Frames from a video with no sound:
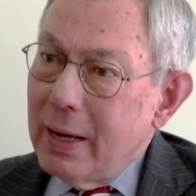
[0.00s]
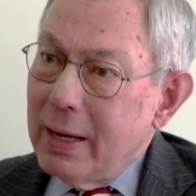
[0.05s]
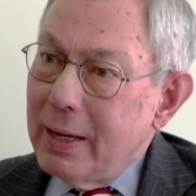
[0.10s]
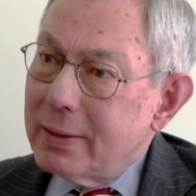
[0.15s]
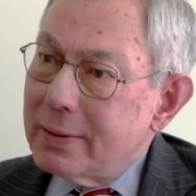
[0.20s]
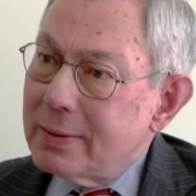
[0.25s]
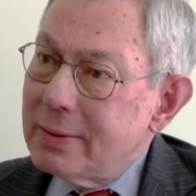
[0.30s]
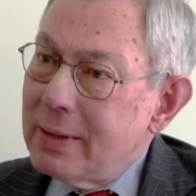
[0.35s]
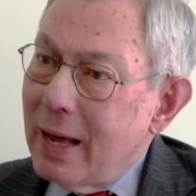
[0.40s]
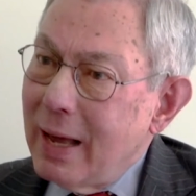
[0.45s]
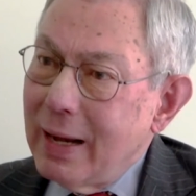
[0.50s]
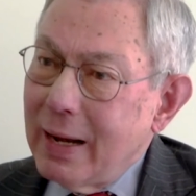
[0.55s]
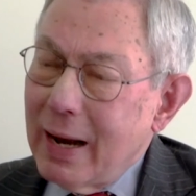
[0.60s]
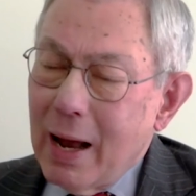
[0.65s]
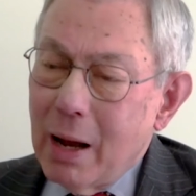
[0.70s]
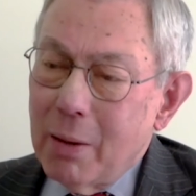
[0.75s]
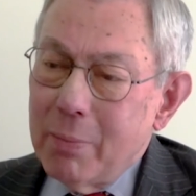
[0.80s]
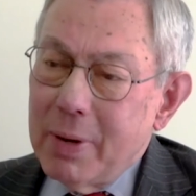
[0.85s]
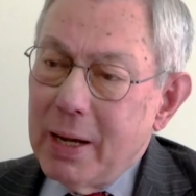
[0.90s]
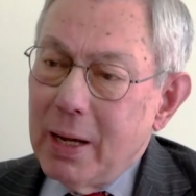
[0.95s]
It's not
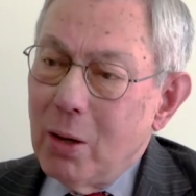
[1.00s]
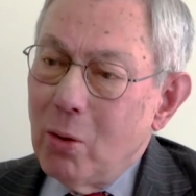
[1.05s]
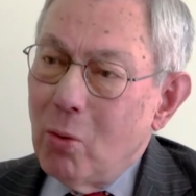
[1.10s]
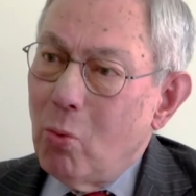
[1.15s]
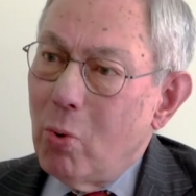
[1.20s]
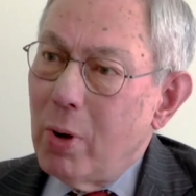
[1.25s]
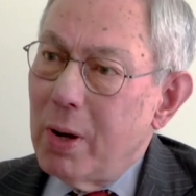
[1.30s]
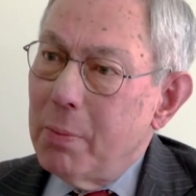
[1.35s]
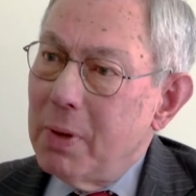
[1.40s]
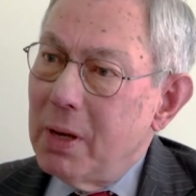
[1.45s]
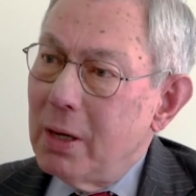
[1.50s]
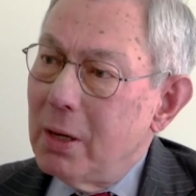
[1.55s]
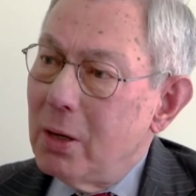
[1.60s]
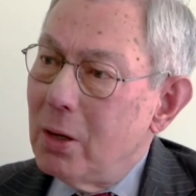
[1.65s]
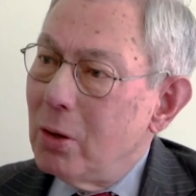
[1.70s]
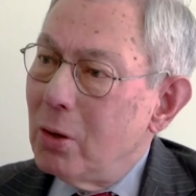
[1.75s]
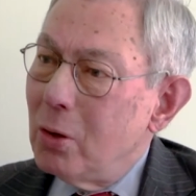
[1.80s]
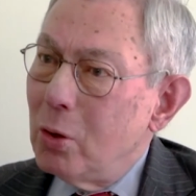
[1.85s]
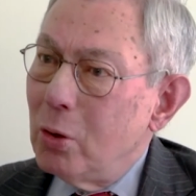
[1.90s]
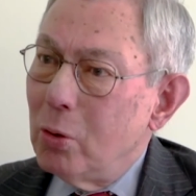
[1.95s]
how many
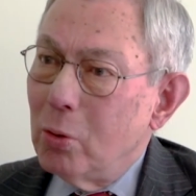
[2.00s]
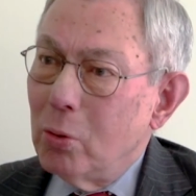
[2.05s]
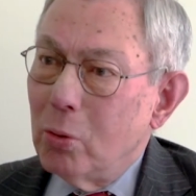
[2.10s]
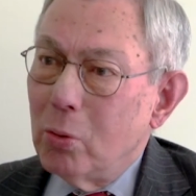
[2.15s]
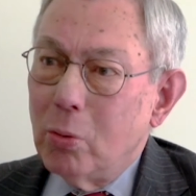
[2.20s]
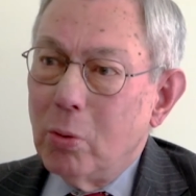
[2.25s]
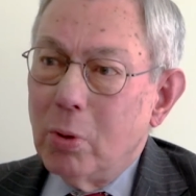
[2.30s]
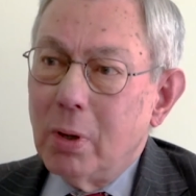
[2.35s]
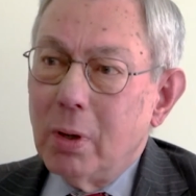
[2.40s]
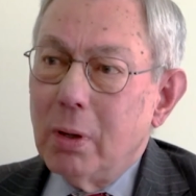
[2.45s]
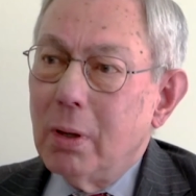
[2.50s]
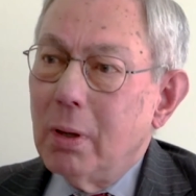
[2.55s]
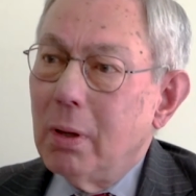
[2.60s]
women you